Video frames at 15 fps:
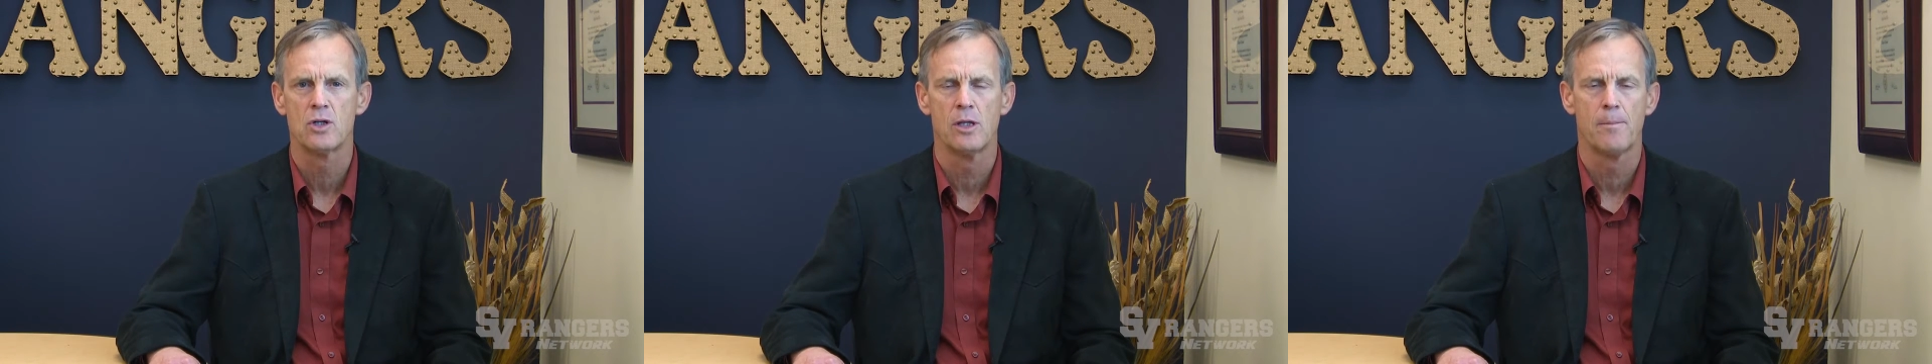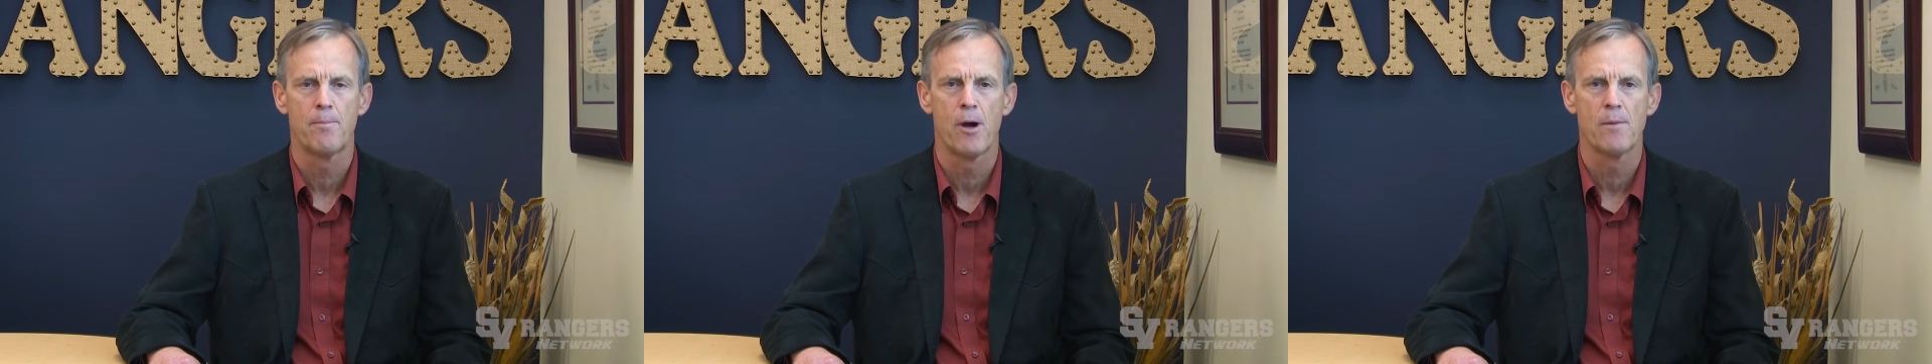
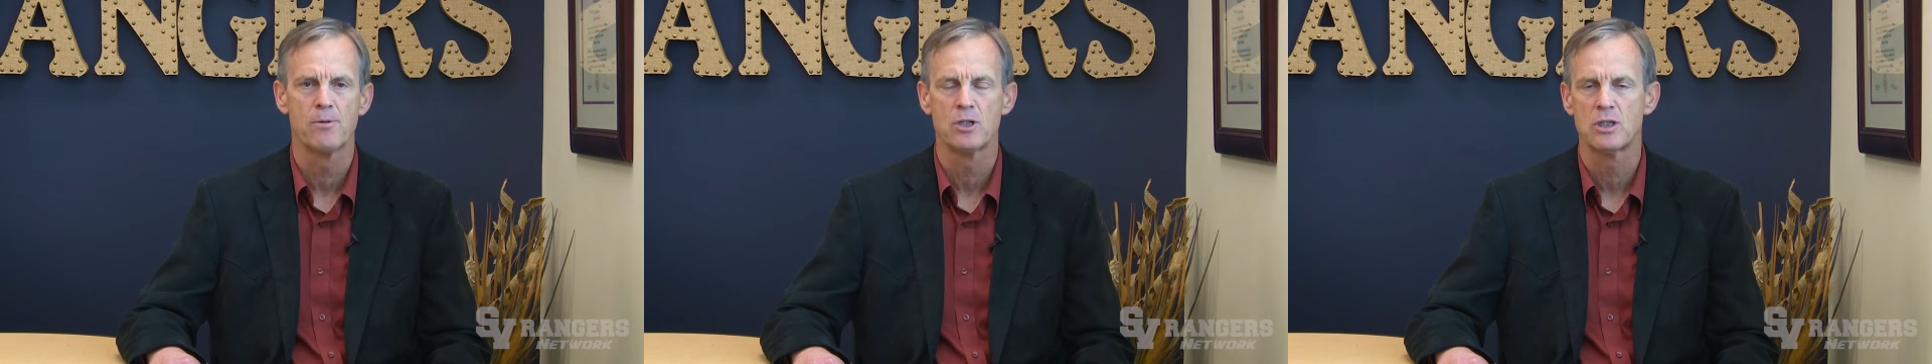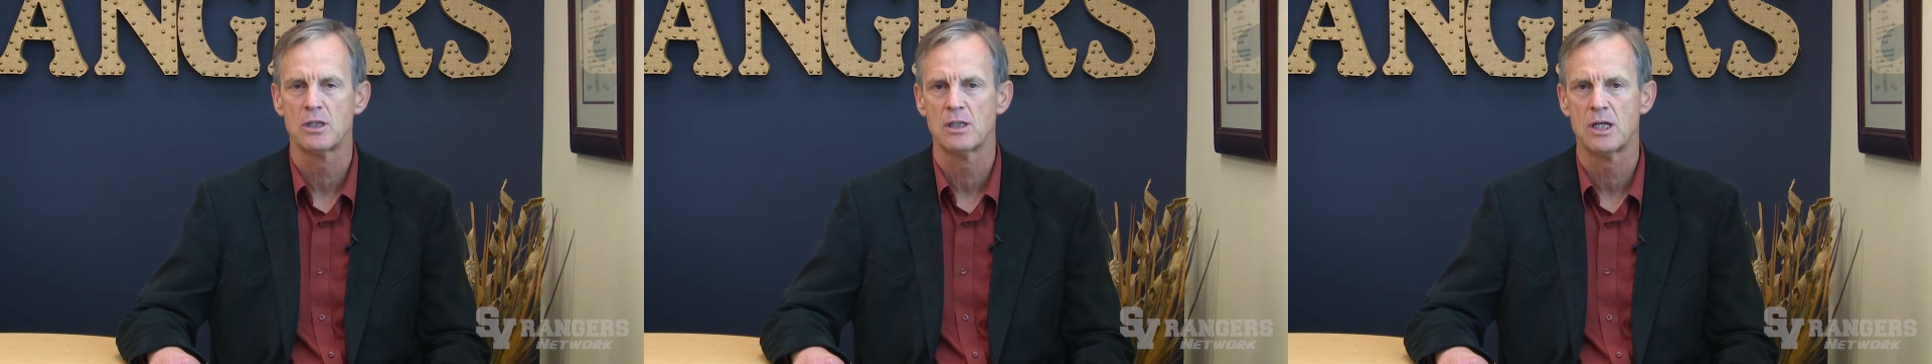So the
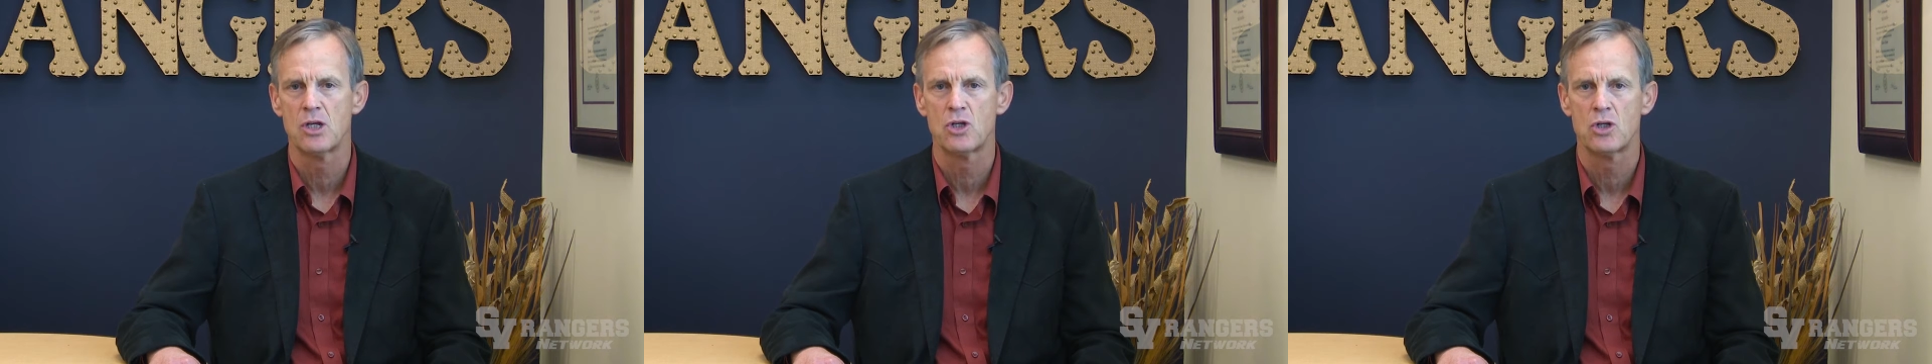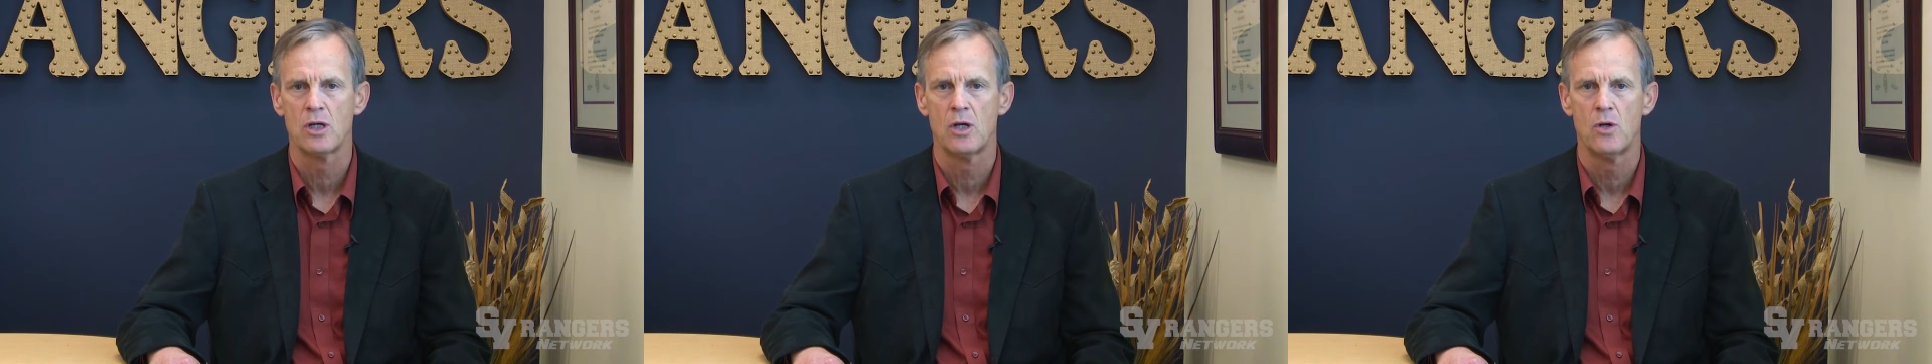purpose of
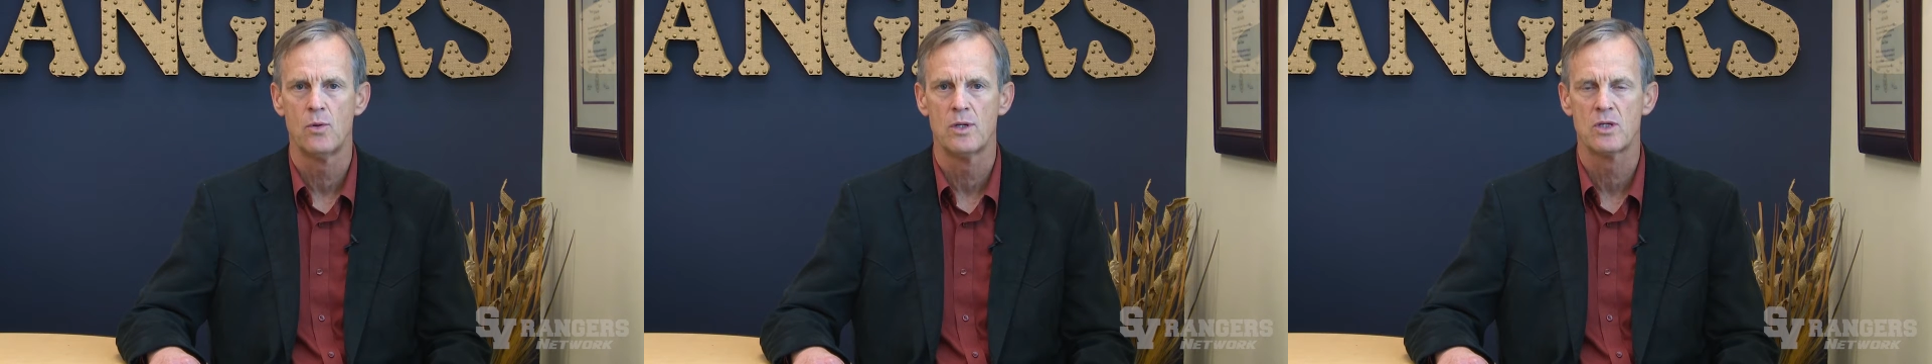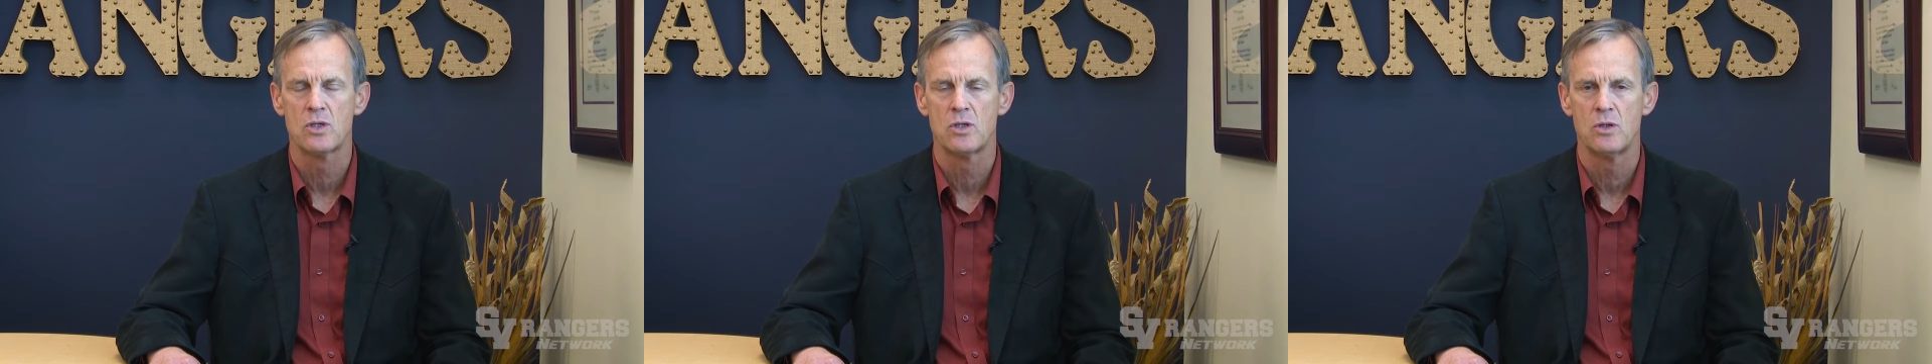this
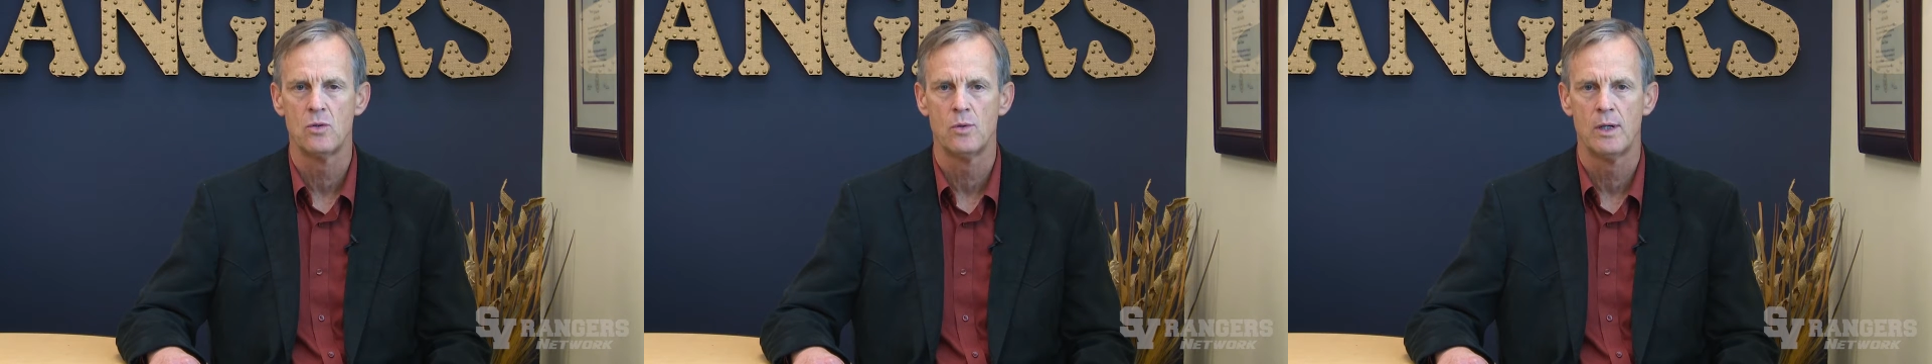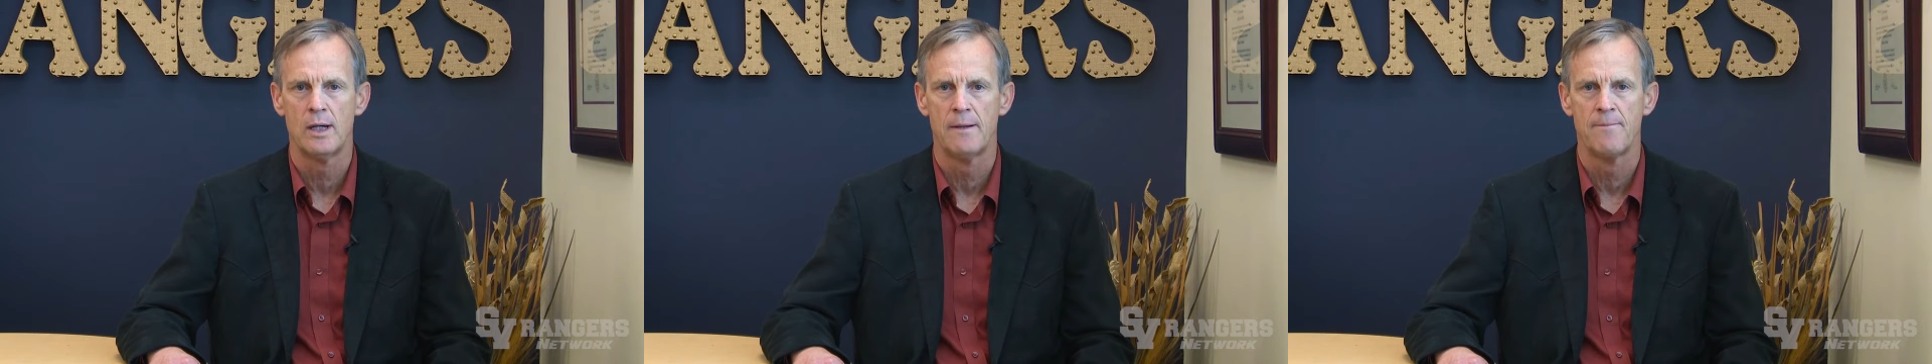show is
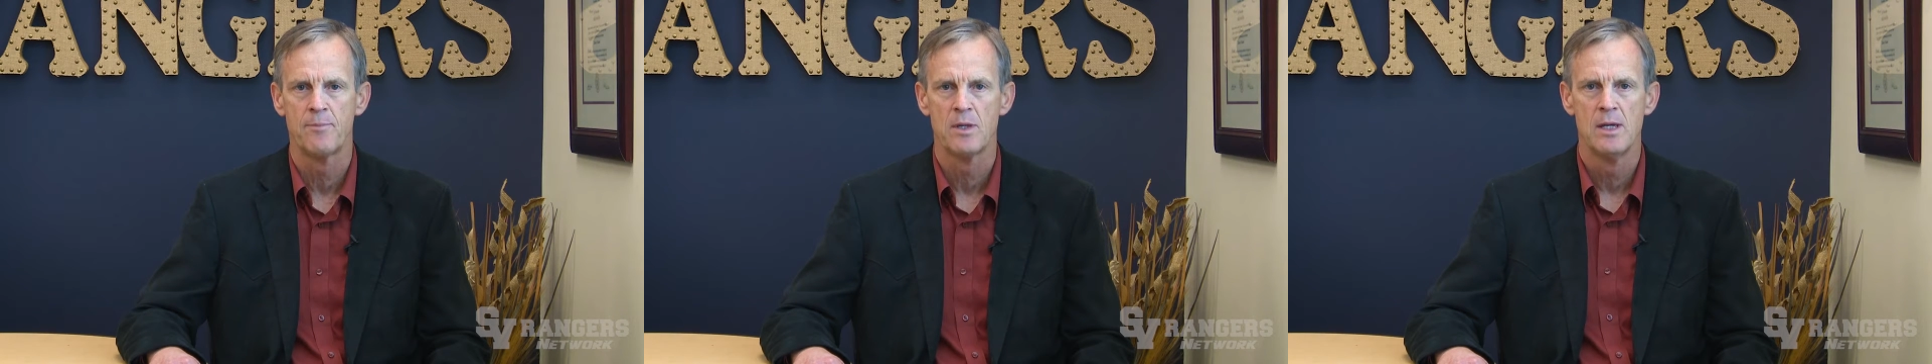to